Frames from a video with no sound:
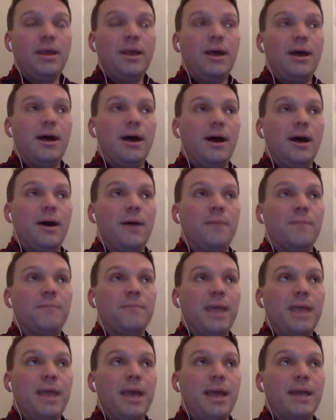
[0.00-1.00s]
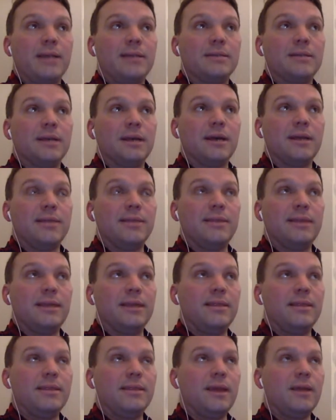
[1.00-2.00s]
And
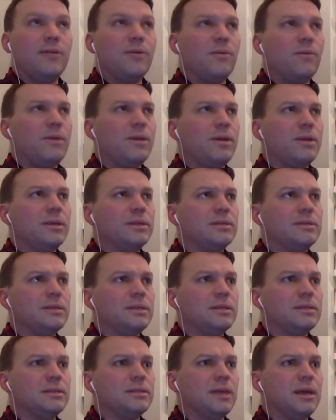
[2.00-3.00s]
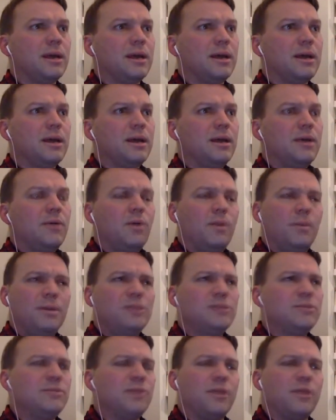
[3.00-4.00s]
the other one is a bunch
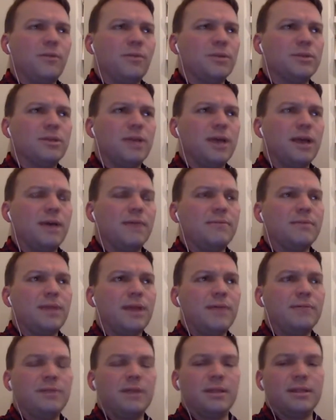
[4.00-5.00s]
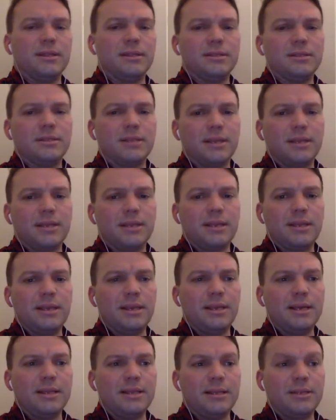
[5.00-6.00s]
of other ones have done this. Like the
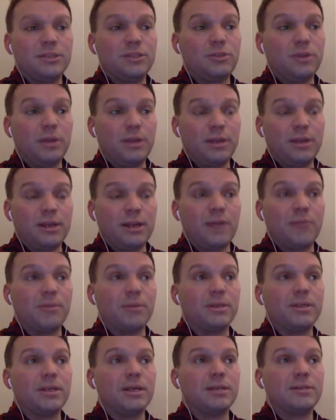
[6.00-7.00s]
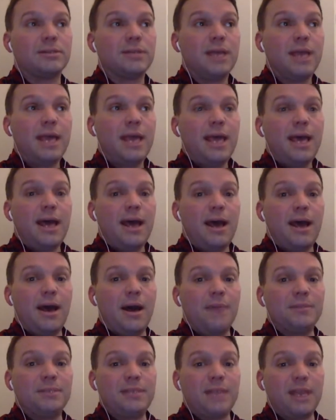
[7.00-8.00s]
Australian government has
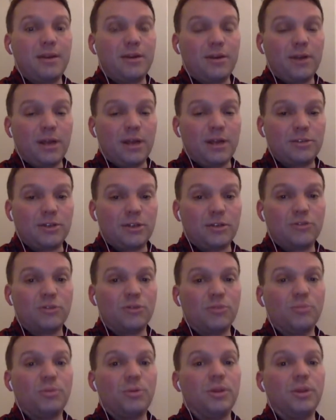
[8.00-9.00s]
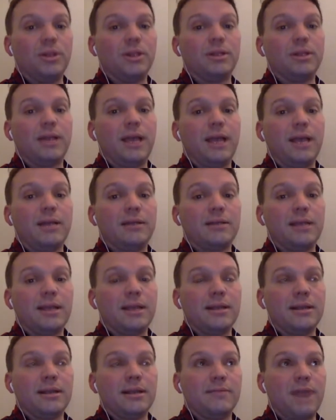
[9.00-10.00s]
standardized on Drupal, and
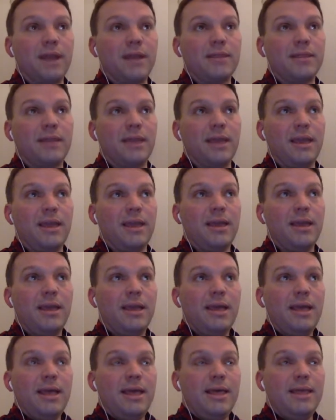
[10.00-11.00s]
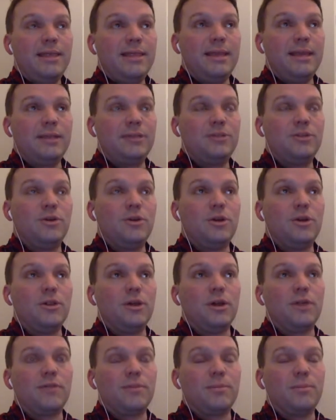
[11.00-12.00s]
in fact they took a
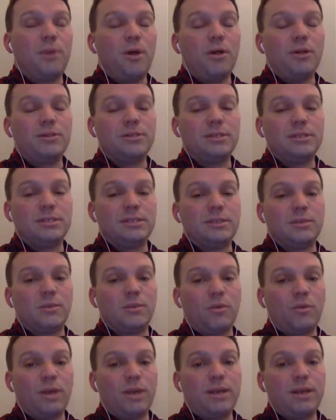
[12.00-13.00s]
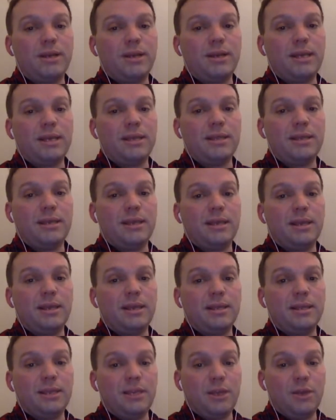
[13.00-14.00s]
lot of the policies that were written in
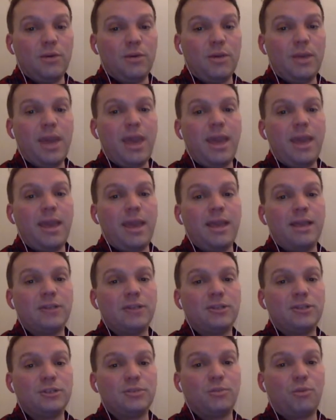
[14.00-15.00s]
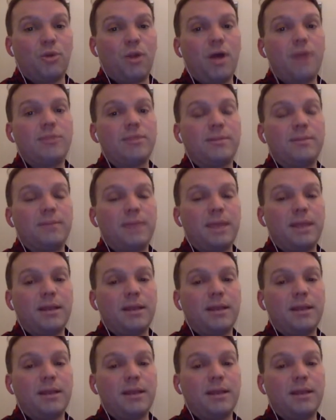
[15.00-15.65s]
the UK and just brought them